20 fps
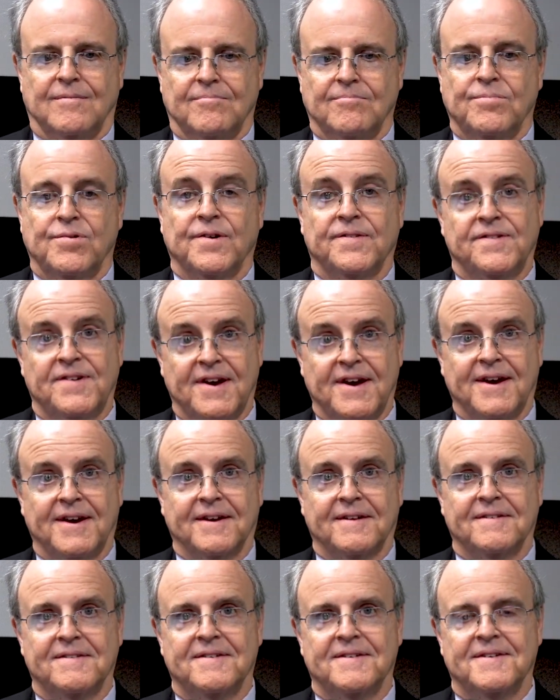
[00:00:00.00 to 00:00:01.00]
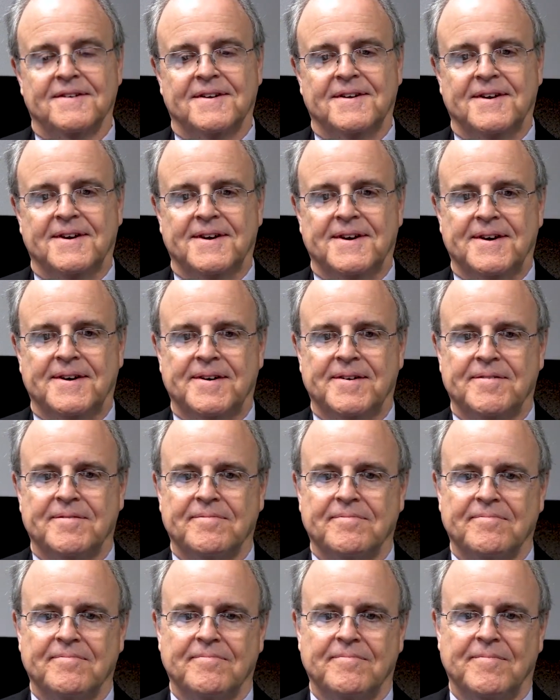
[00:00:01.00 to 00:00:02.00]
protect
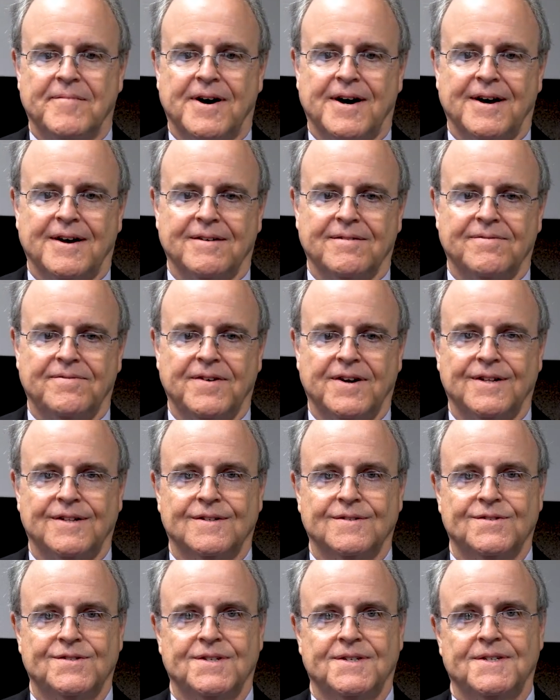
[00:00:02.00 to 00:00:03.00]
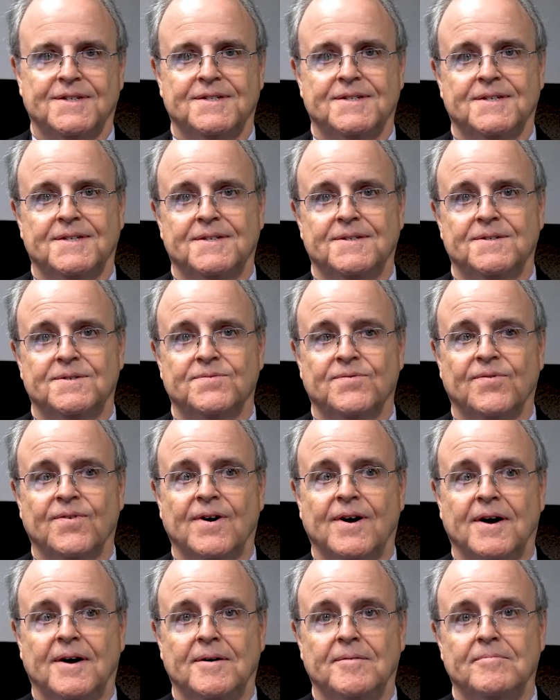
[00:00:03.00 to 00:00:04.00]
my fellow citizens
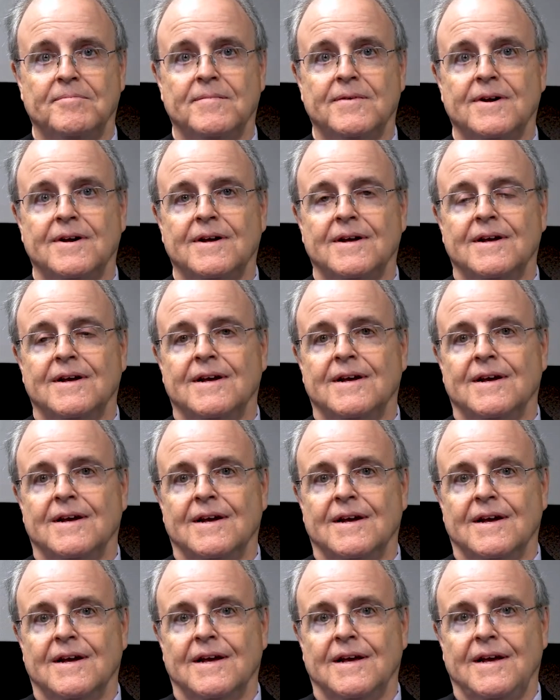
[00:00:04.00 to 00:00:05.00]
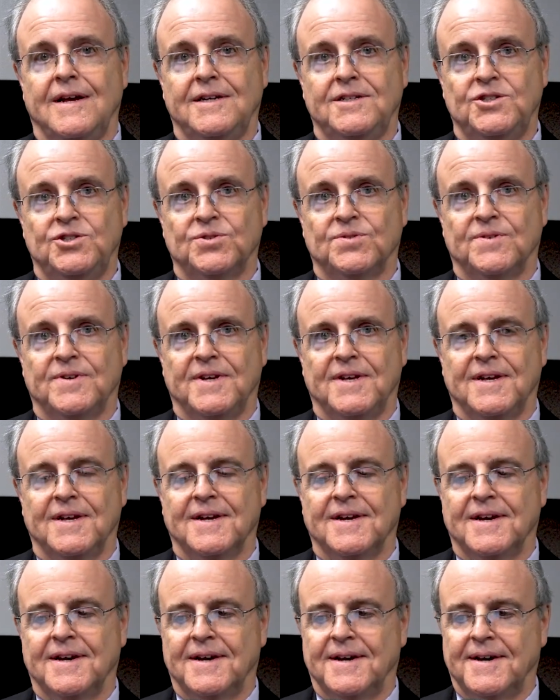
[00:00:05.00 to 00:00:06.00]
from injury
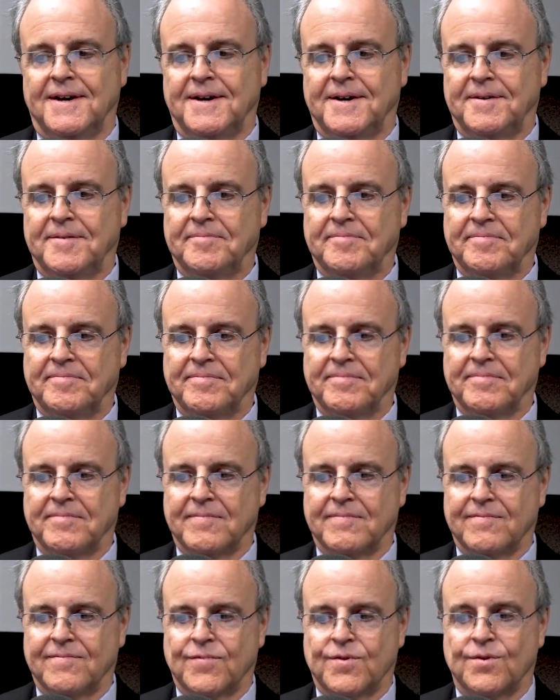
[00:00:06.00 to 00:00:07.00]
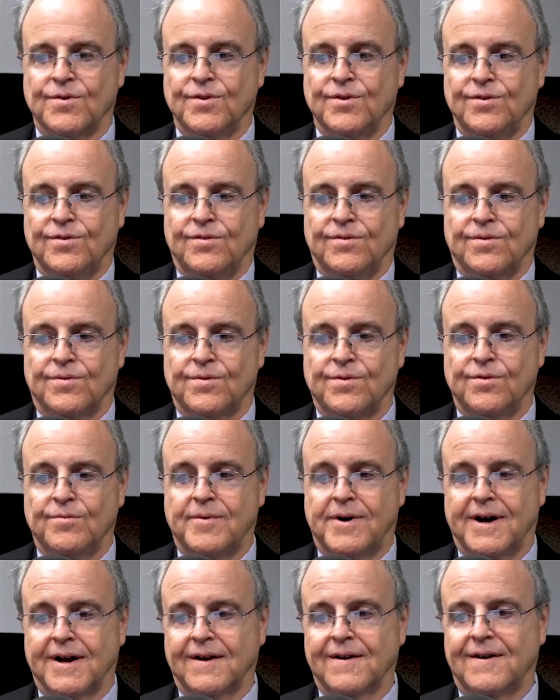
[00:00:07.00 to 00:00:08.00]
through
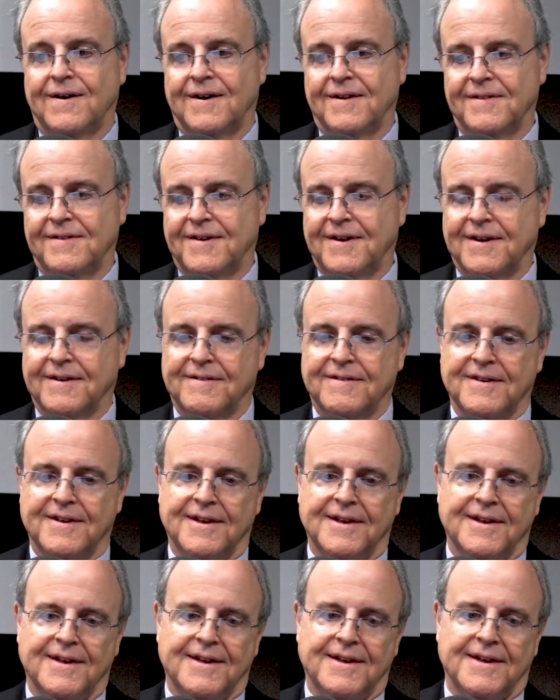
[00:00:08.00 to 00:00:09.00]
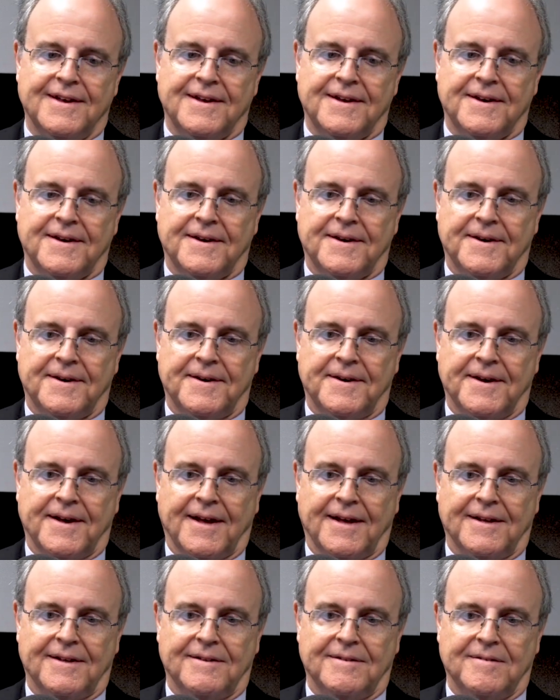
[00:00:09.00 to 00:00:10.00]
my conduct.
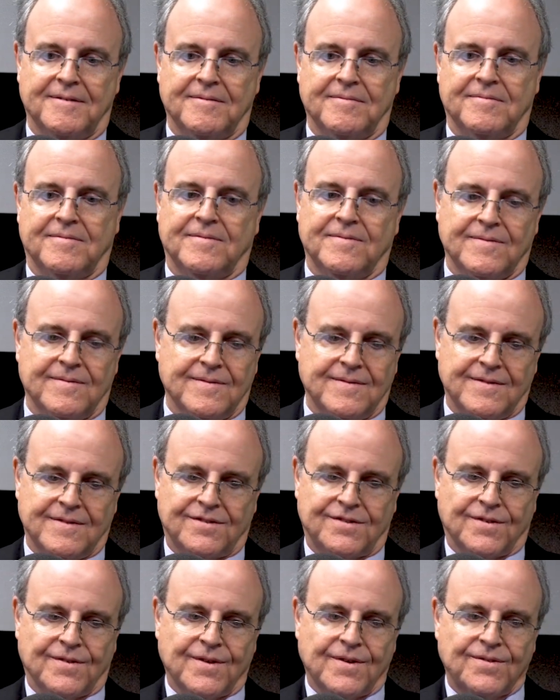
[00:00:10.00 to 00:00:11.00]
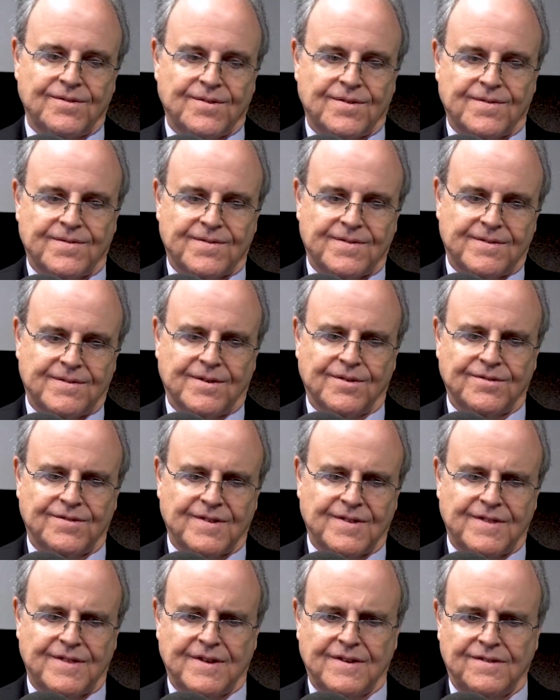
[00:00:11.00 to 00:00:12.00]
And so those are
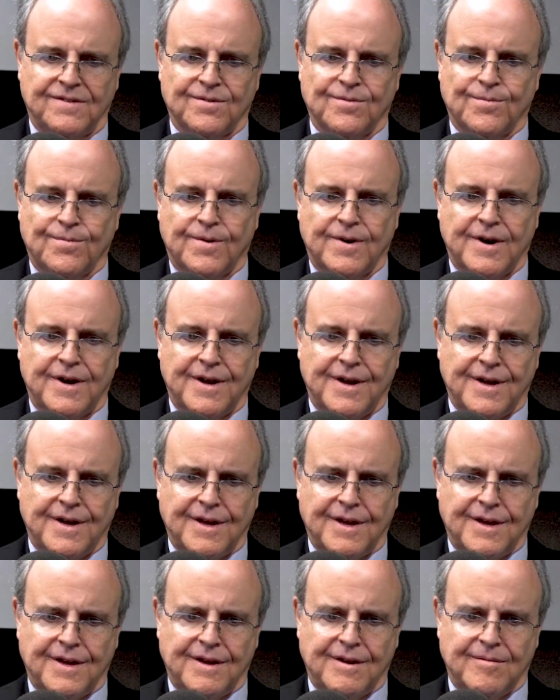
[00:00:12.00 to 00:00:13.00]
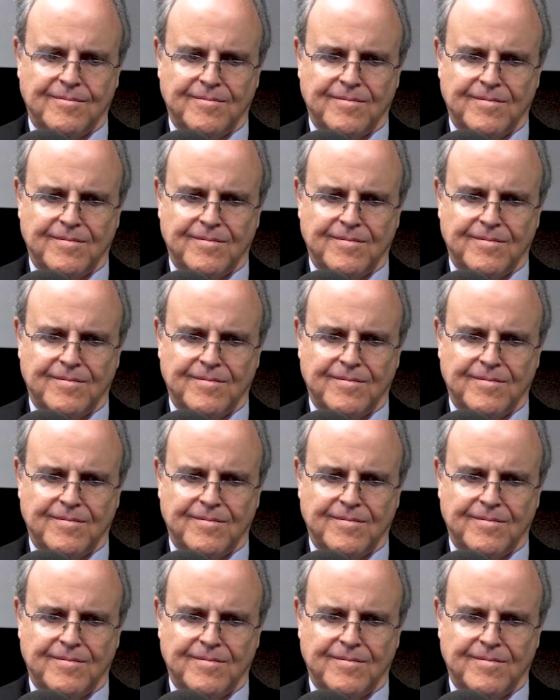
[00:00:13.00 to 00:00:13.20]
the things that weigh